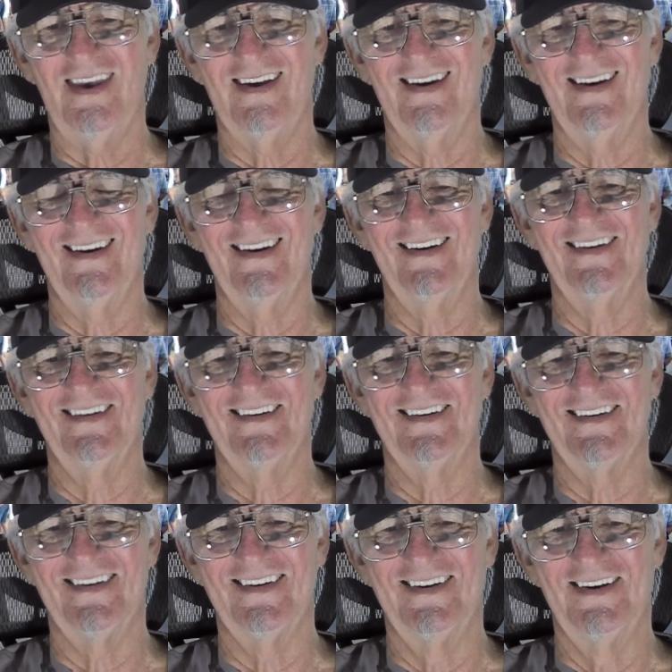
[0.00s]
Uh,
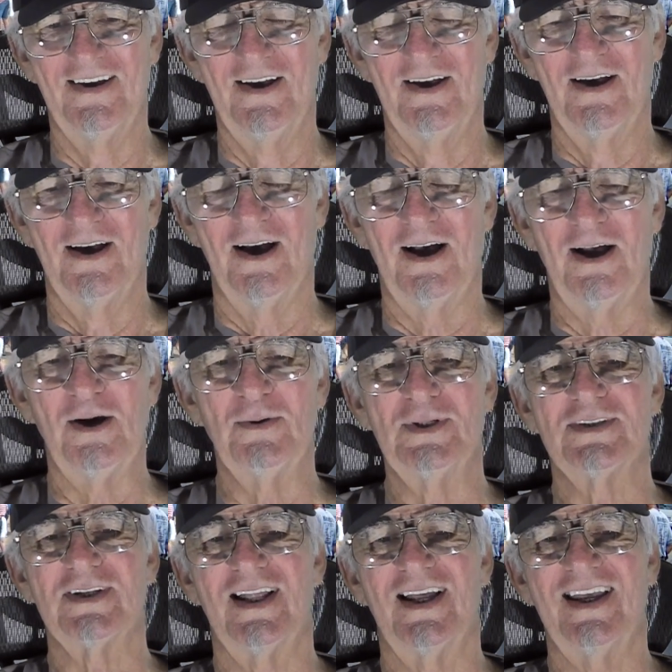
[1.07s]
I
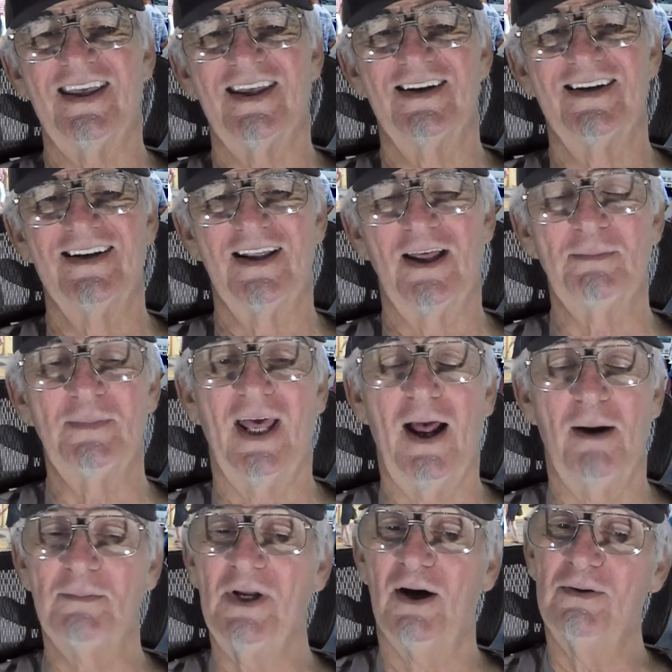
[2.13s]
always like it. I mean,
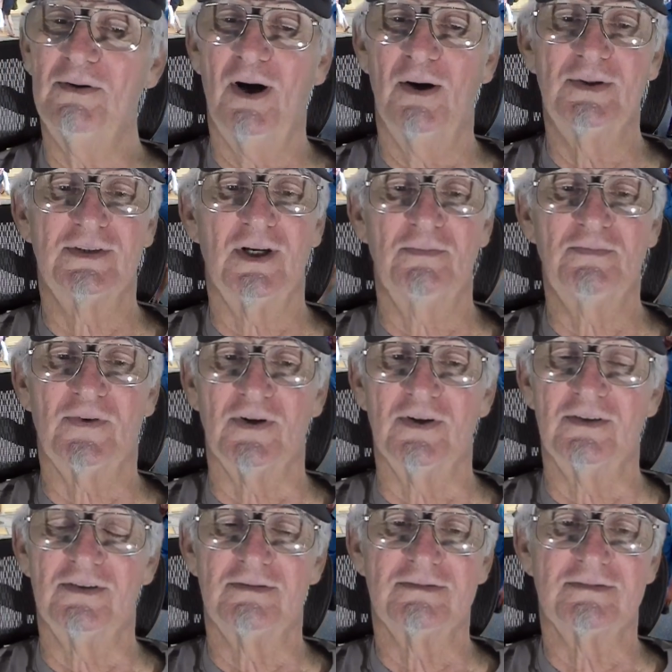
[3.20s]
I'm, always up
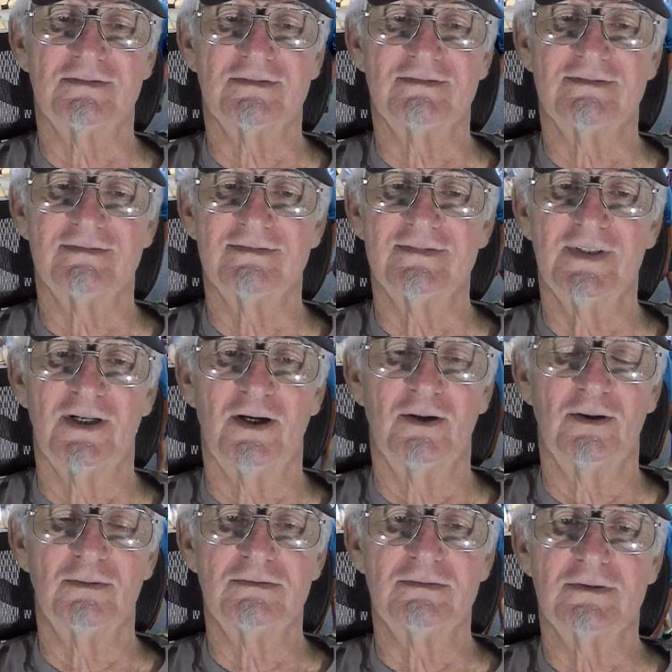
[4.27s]
for, you
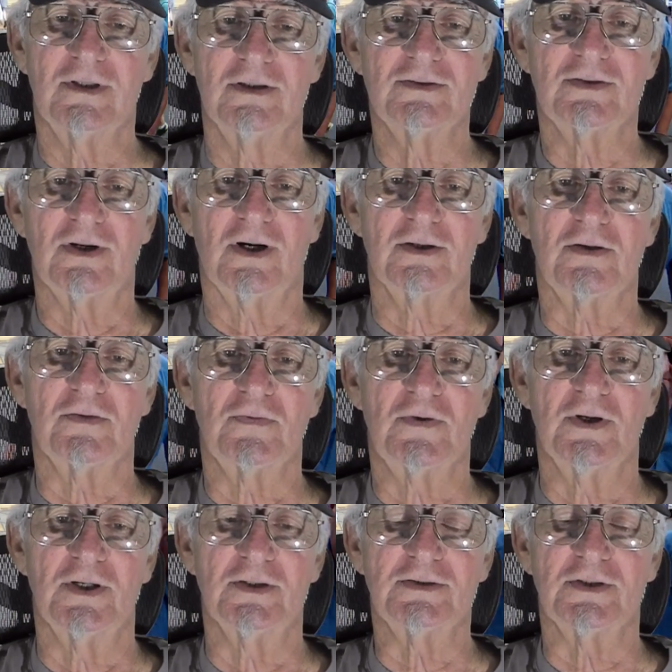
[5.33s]
know, constructive
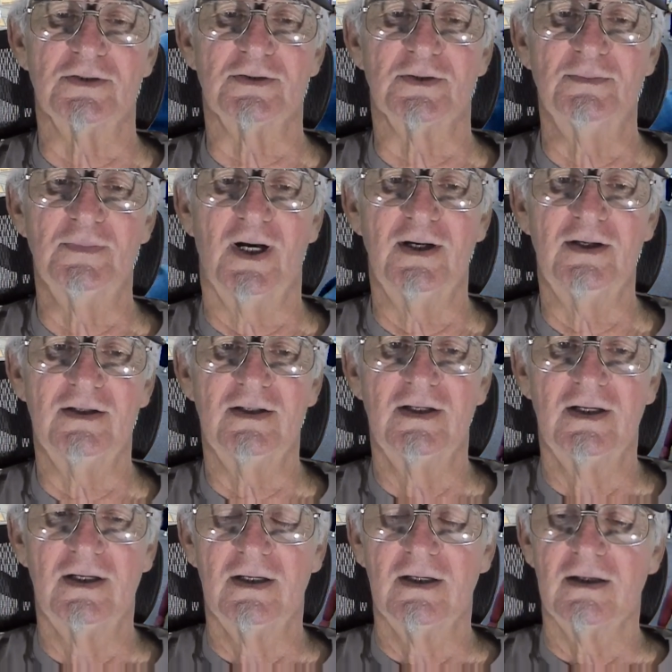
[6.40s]
criticism. I,
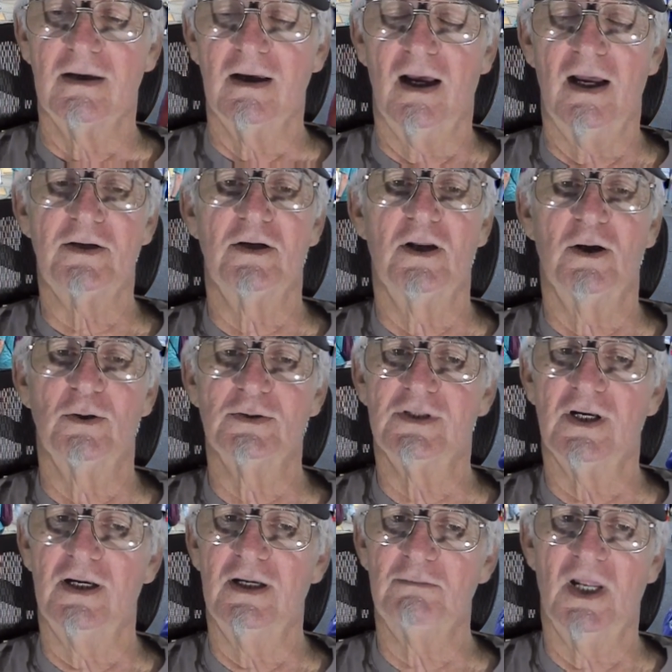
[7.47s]
God knows,
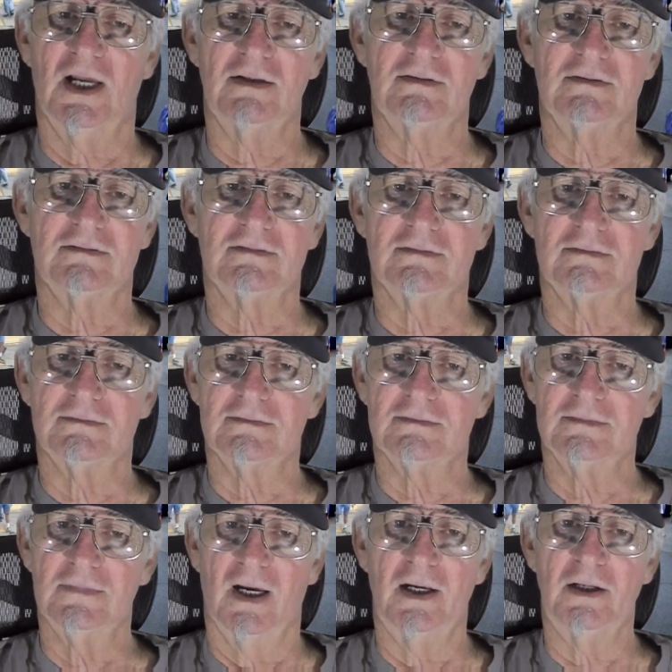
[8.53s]
I'm not.
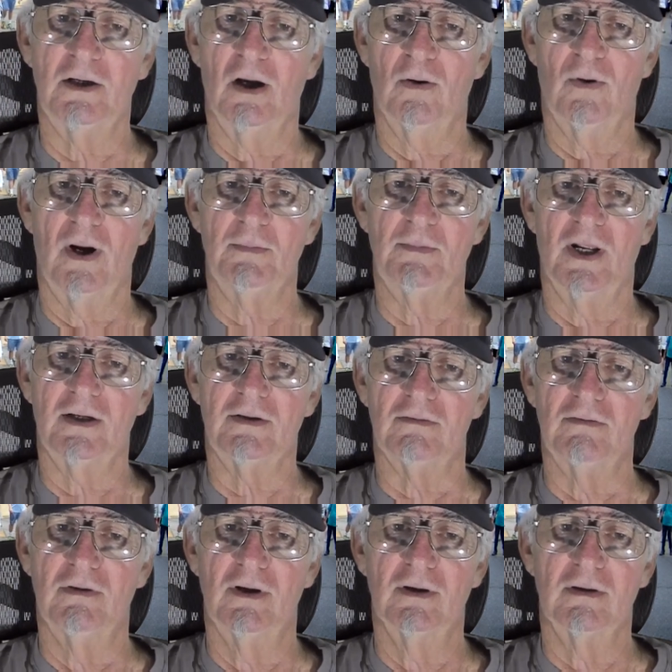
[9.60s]
I know I'm not
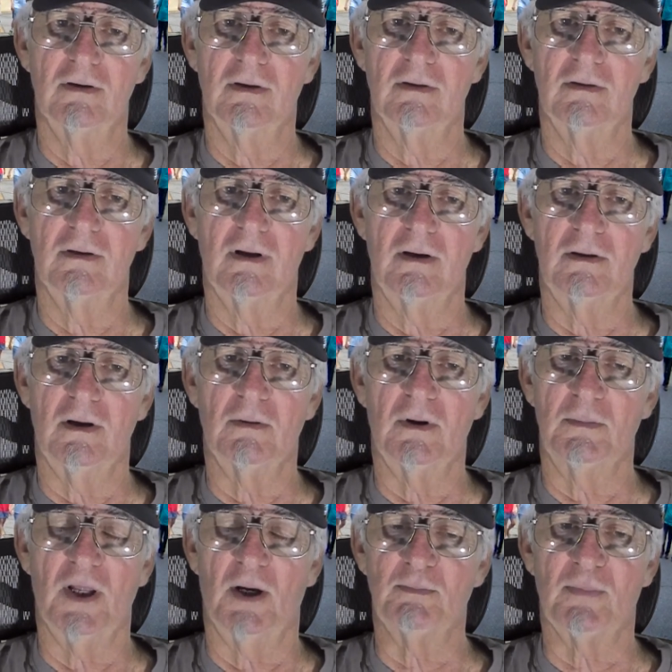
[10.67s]
real. Uh,
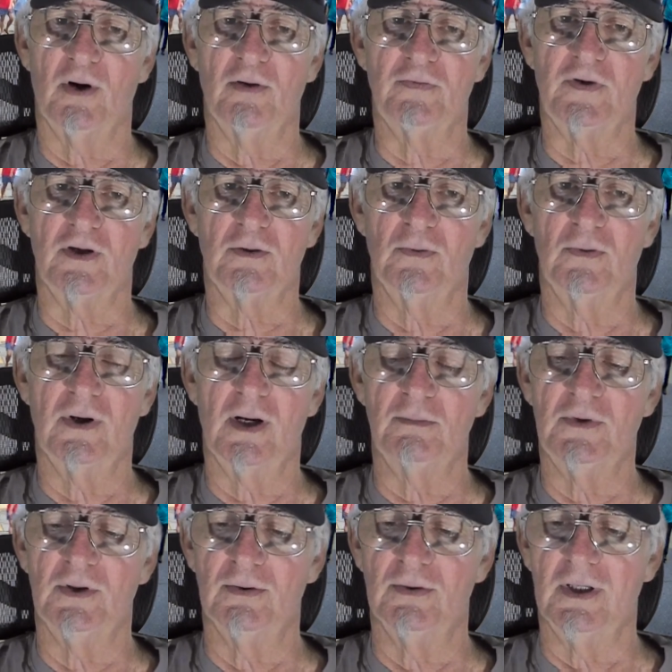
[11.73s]
I'm not perfect at what I'm
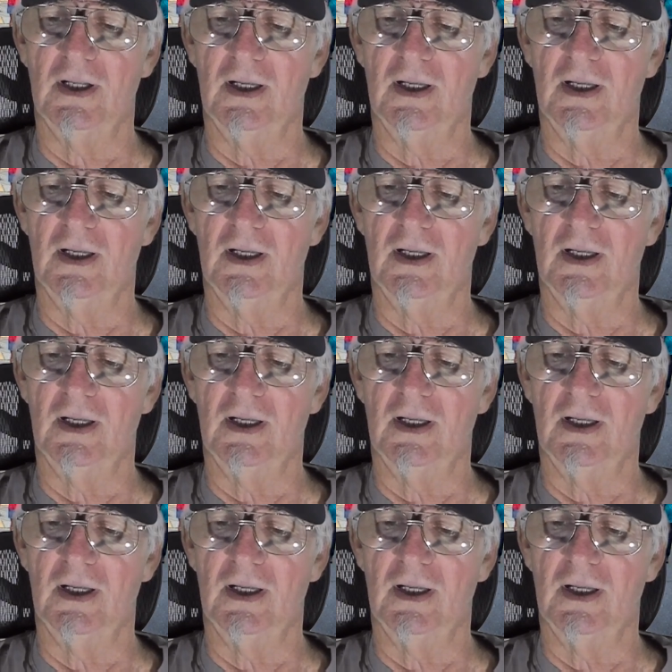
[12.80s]
doing.